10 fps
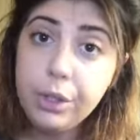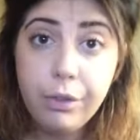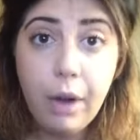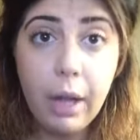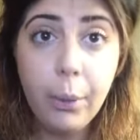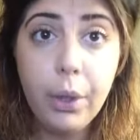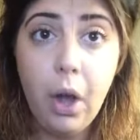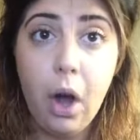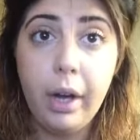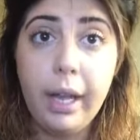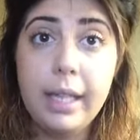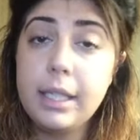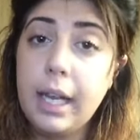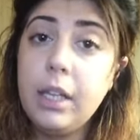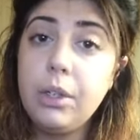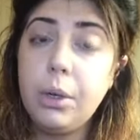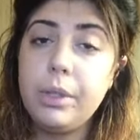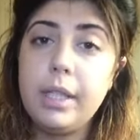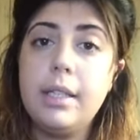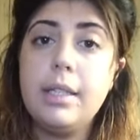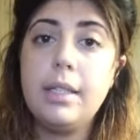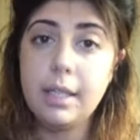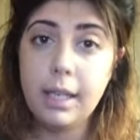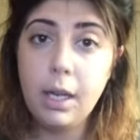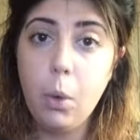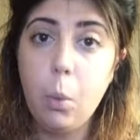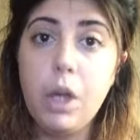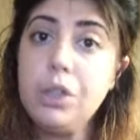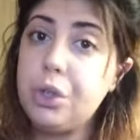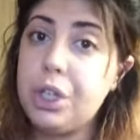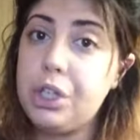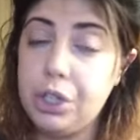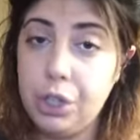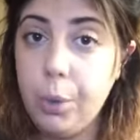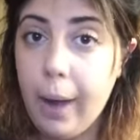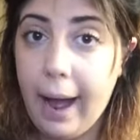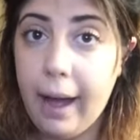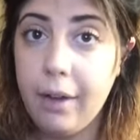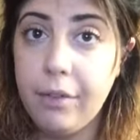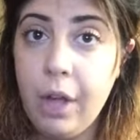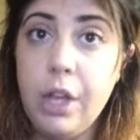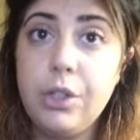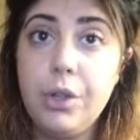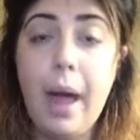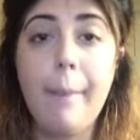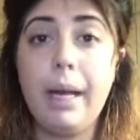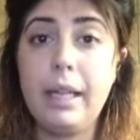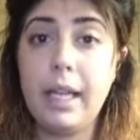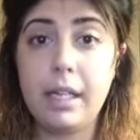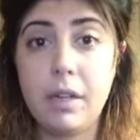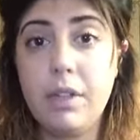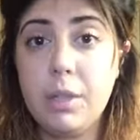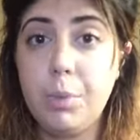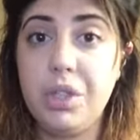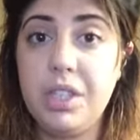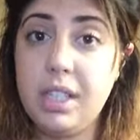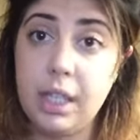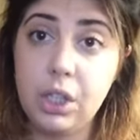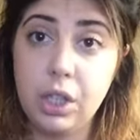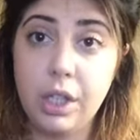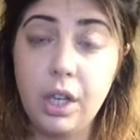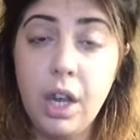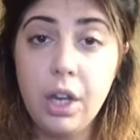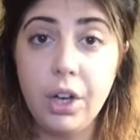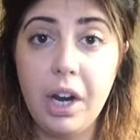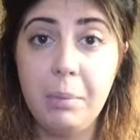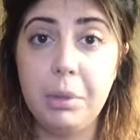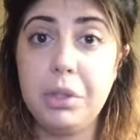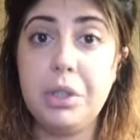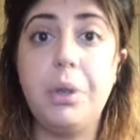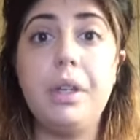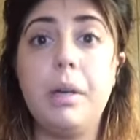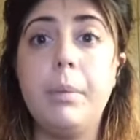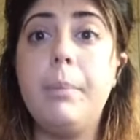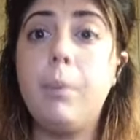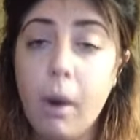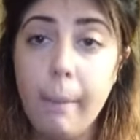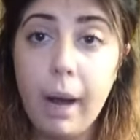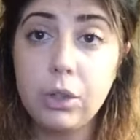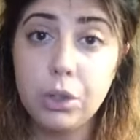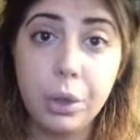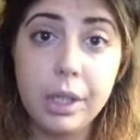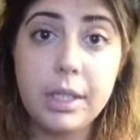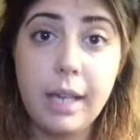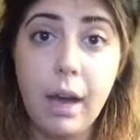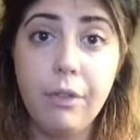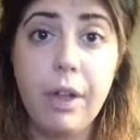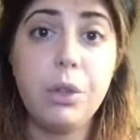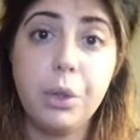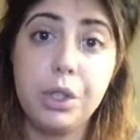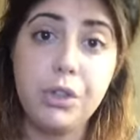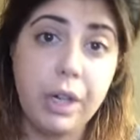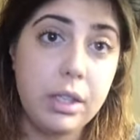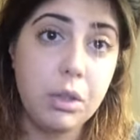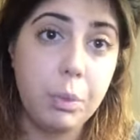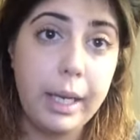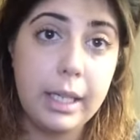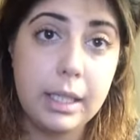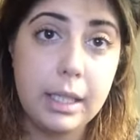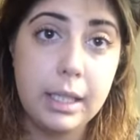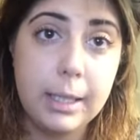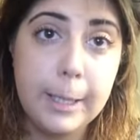to follow along and take notes and see what traits you have so that by the end of this presentation, you're able to know a little bit more about yourself and your strengths and weaknesses.